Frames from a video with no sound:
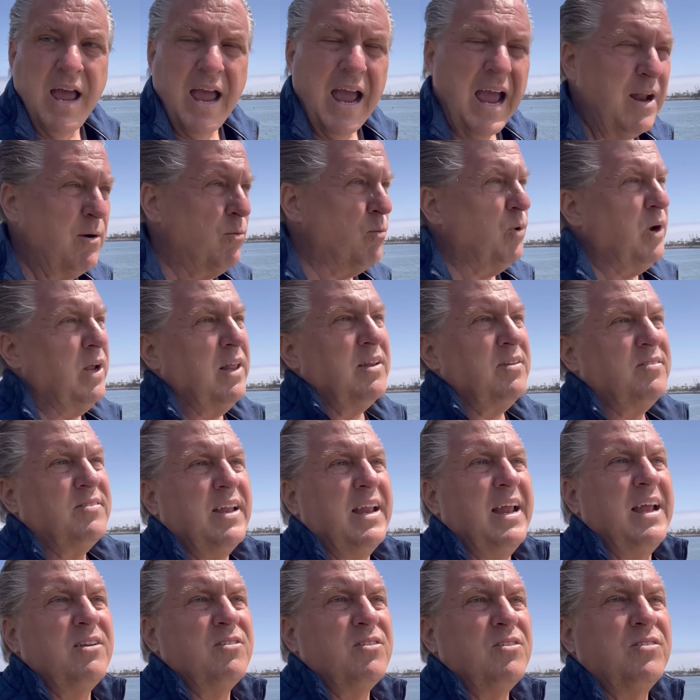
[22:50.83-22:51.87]
And real estate
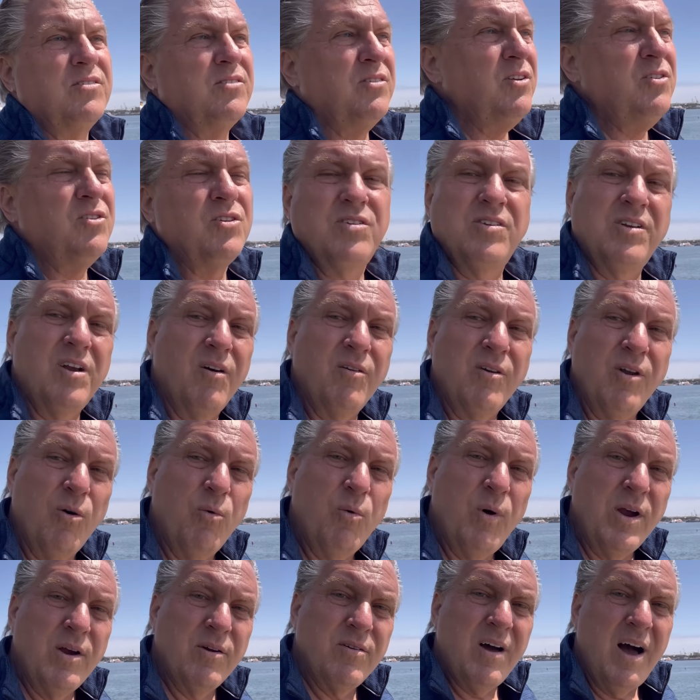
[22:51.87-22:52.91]
agents, you just don't know
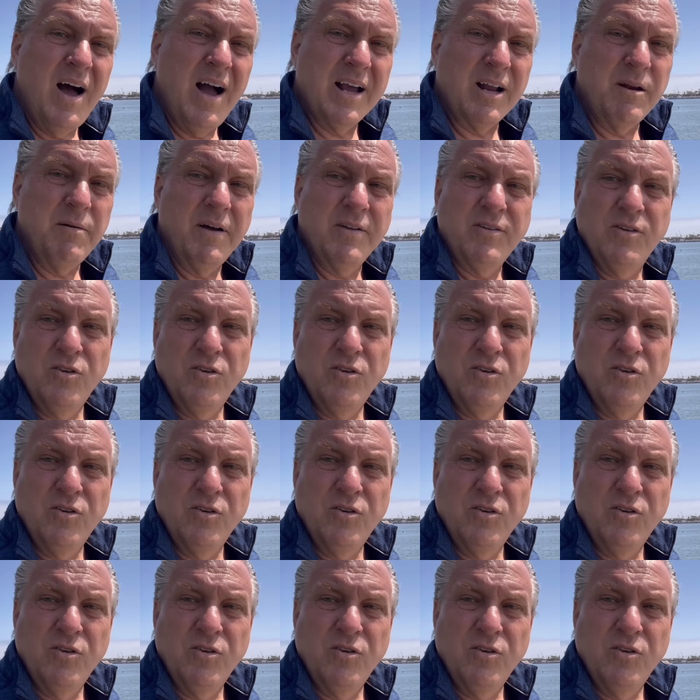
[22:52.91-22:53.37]
what you're talking about.